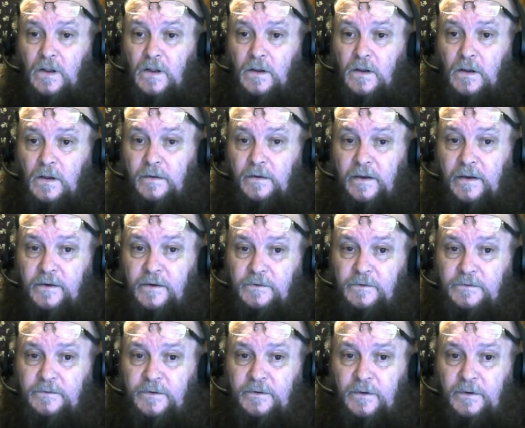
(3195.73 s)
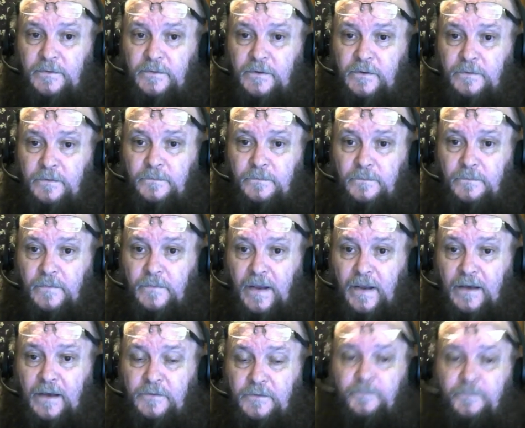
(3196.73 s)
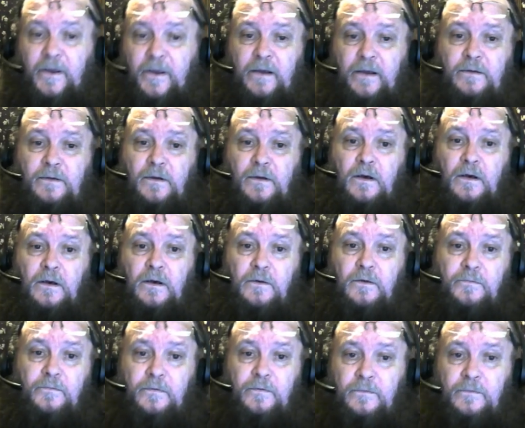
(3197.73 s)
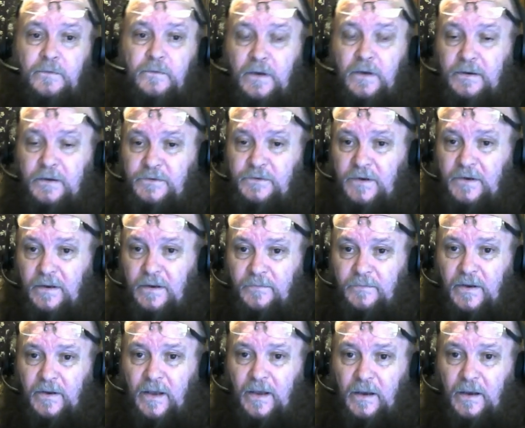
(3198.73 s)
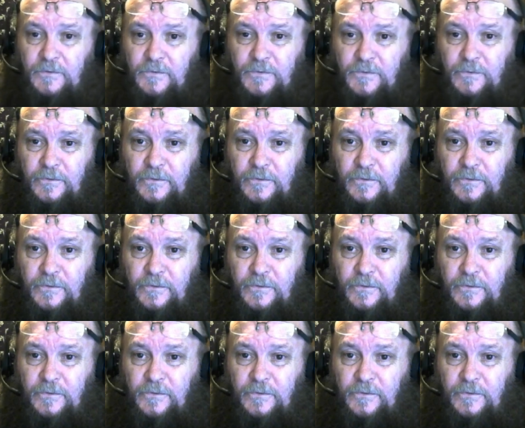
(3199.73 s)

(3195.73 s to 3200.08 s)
Now here's another aspect of achieving astral.